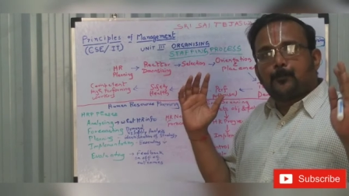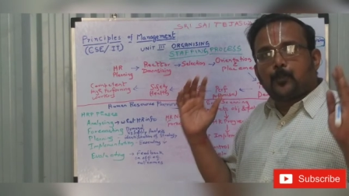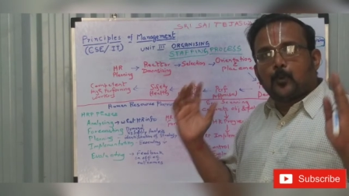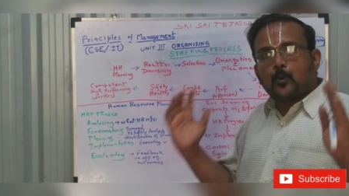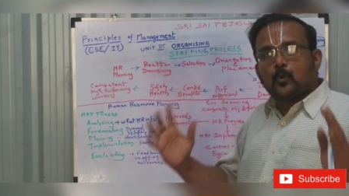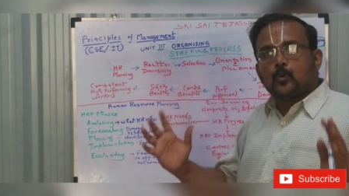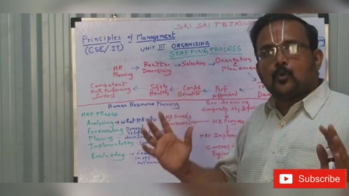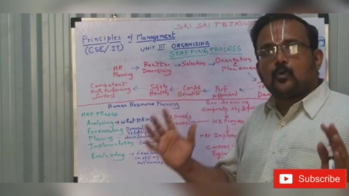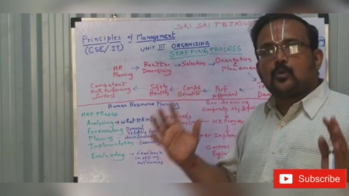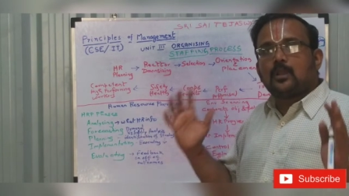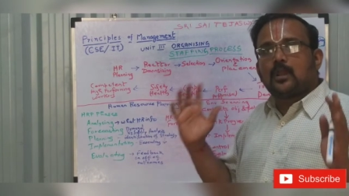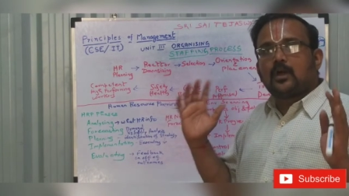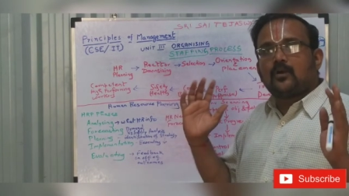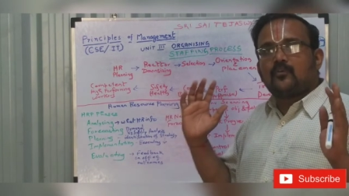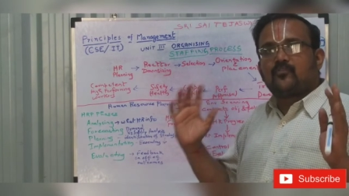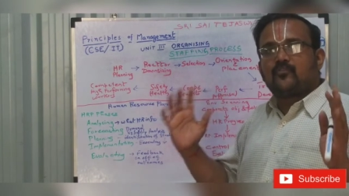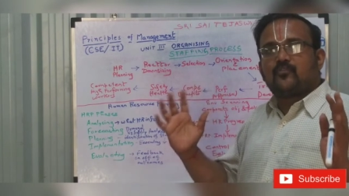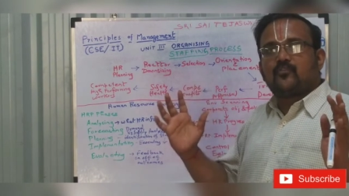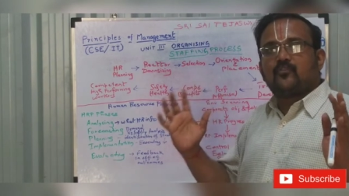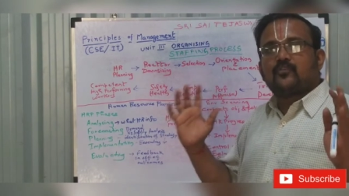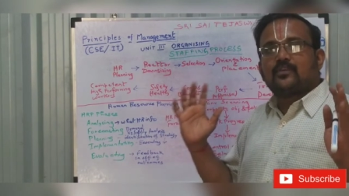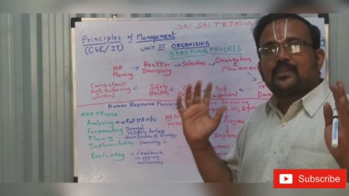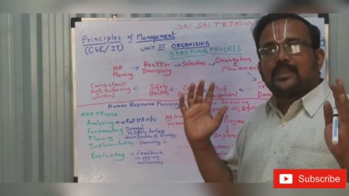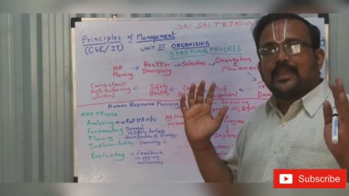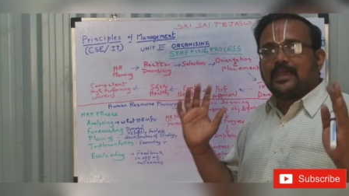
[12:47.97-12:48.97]
pool
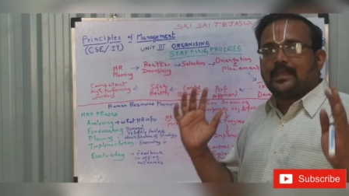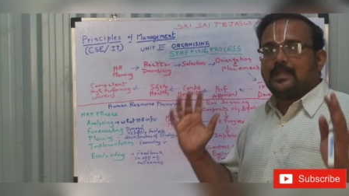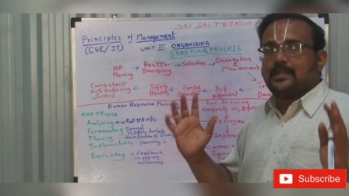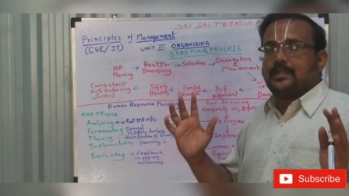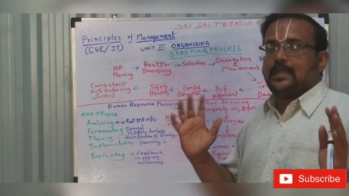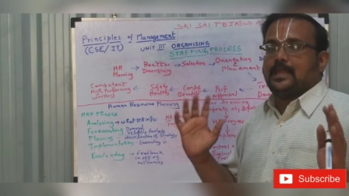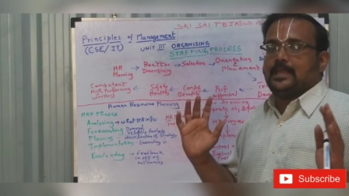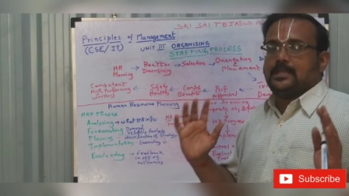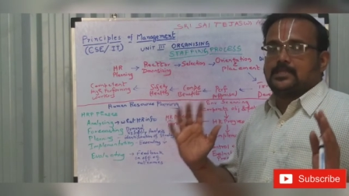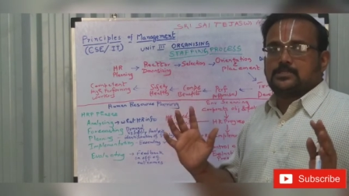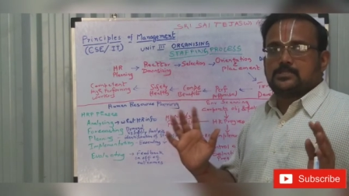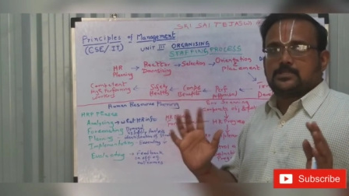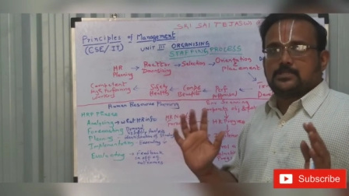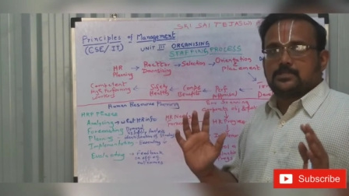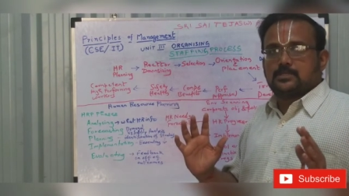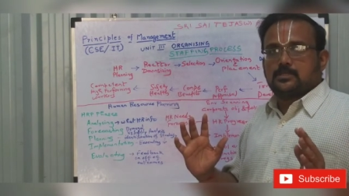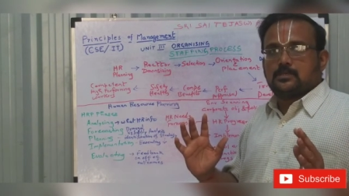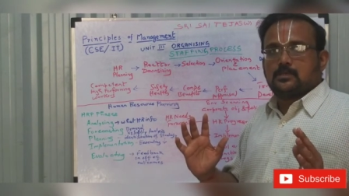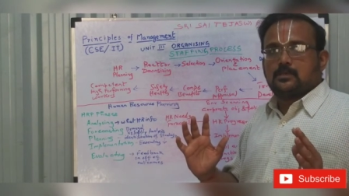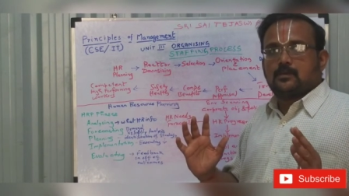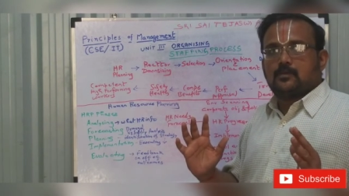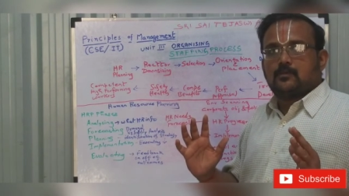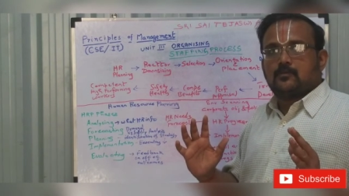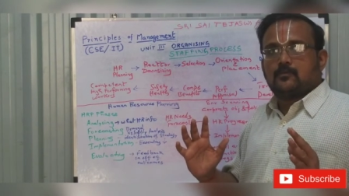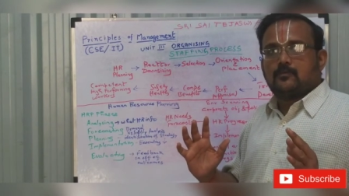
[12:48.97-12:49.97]
of candidates
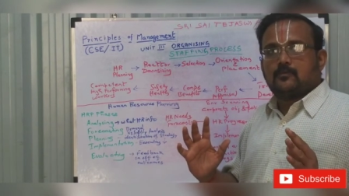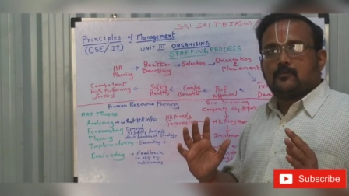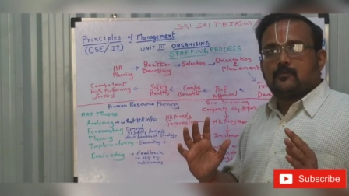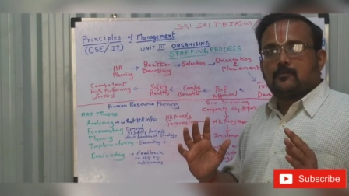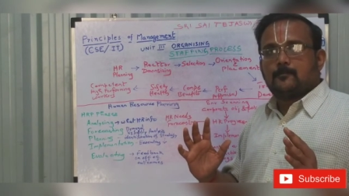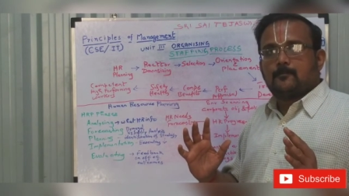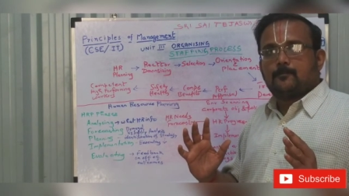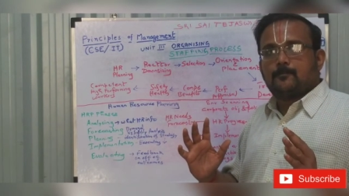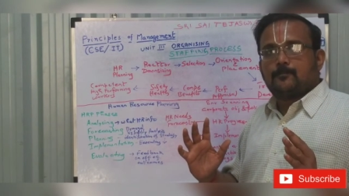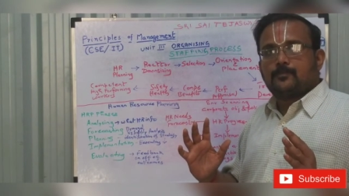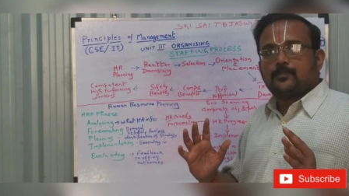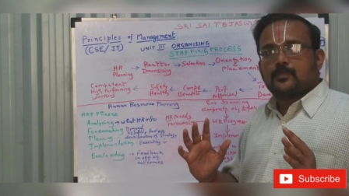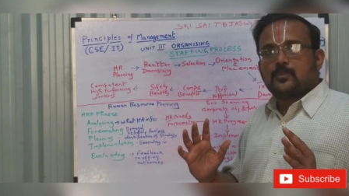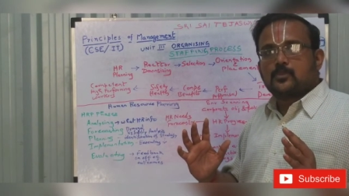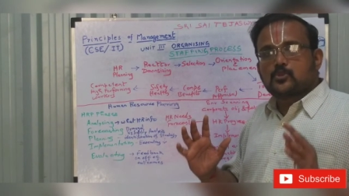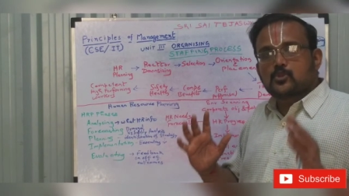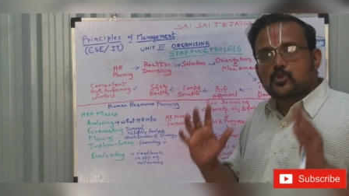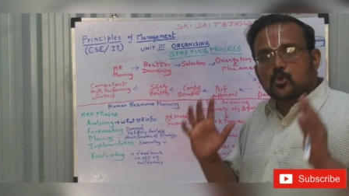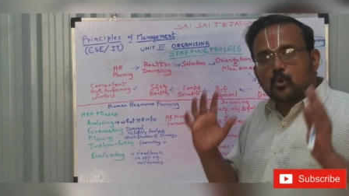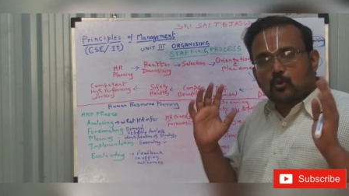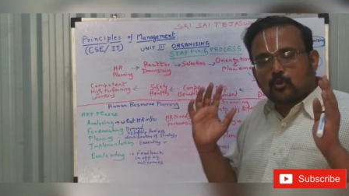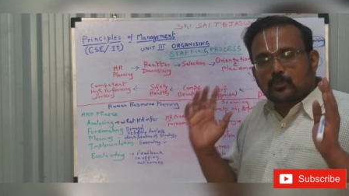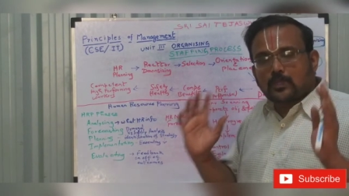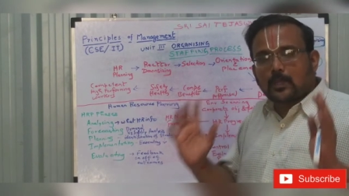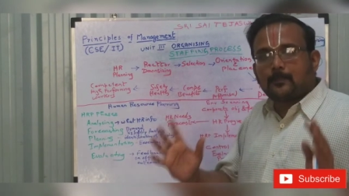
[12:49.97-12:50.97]

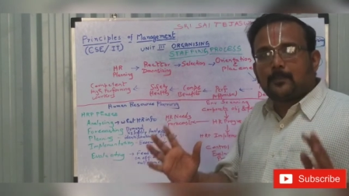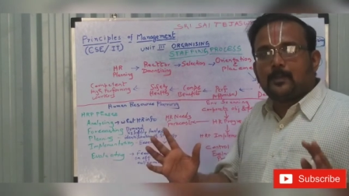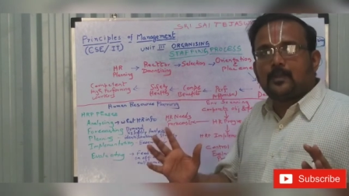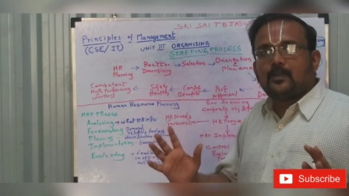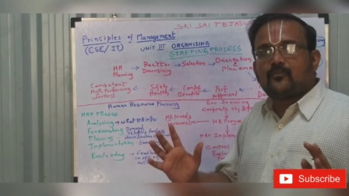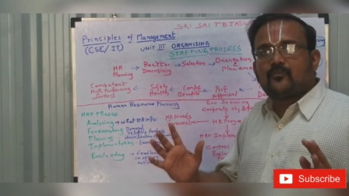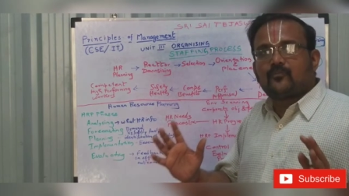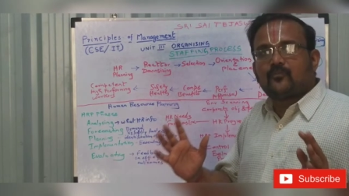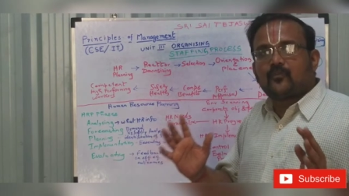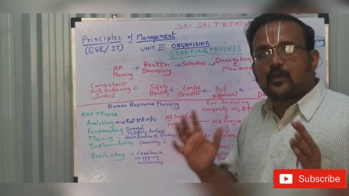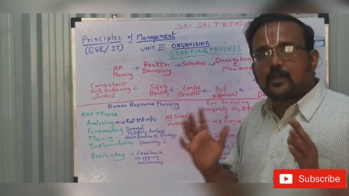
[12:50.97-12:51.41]
suitable